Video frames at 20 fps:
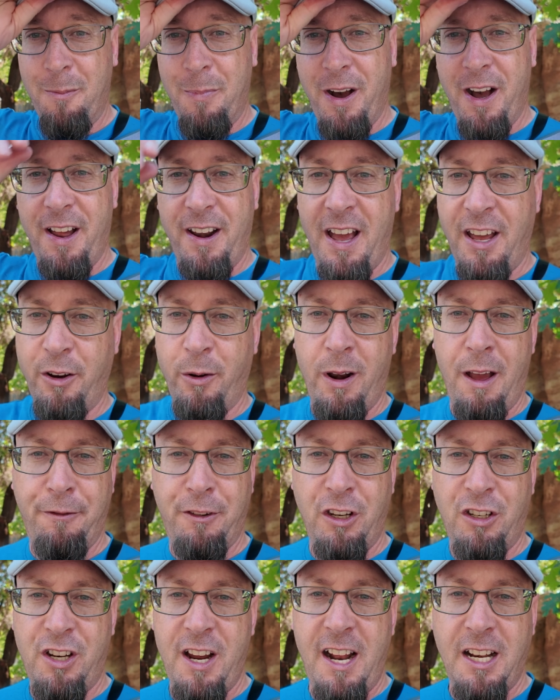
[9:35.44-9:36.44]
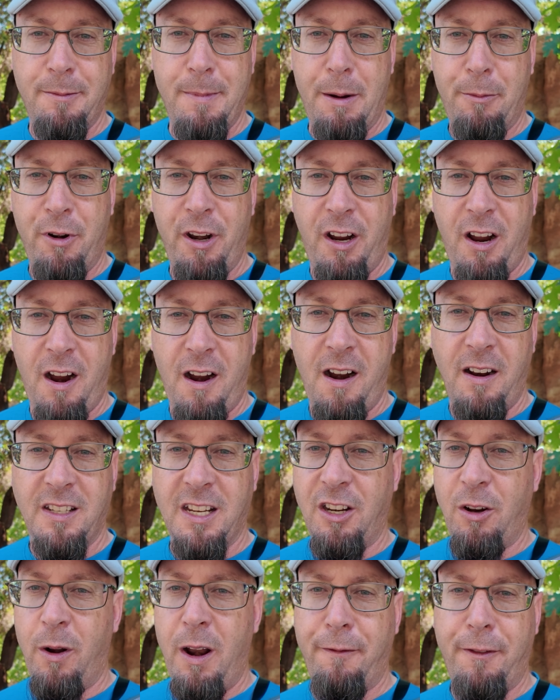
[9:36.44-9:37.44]
but I don't have to change memory
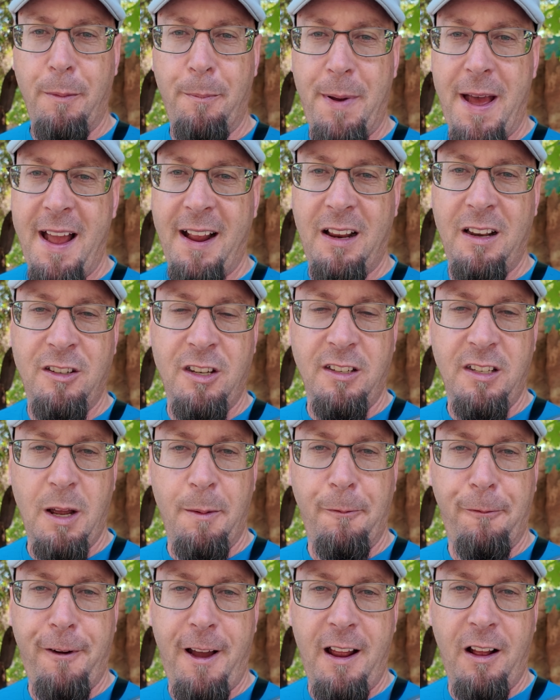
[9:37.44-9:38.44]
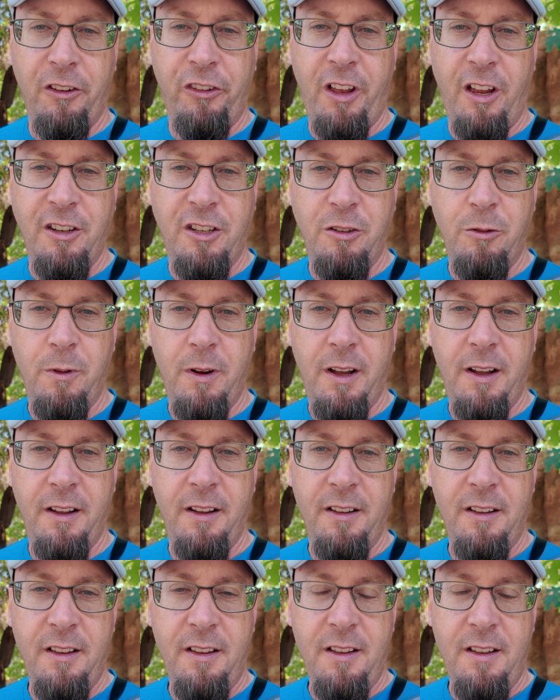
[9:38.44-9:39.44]
cards. I don't have to dump files onto
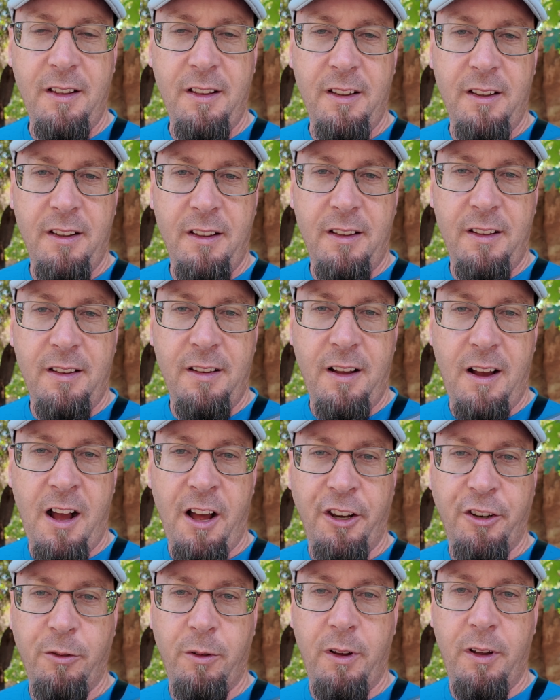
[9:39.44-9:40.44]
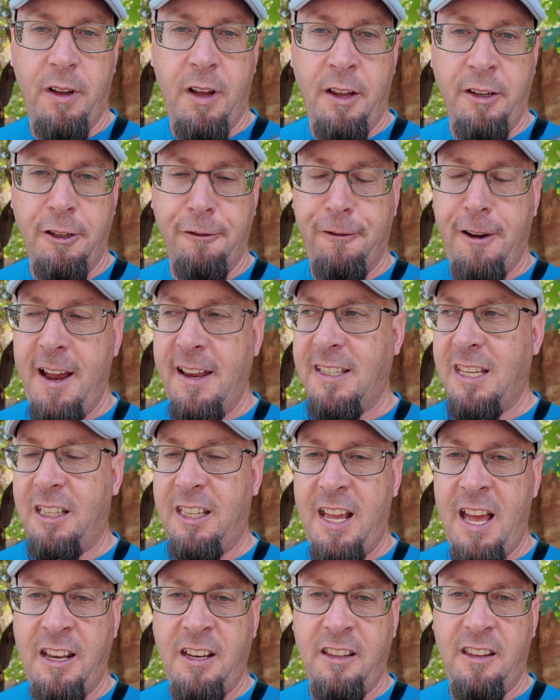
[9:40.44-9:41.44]
a device
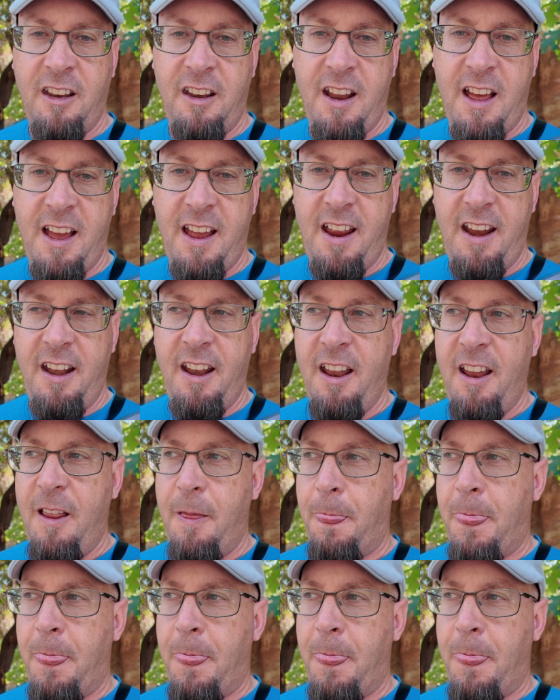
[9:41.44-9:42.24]
at the end of the night,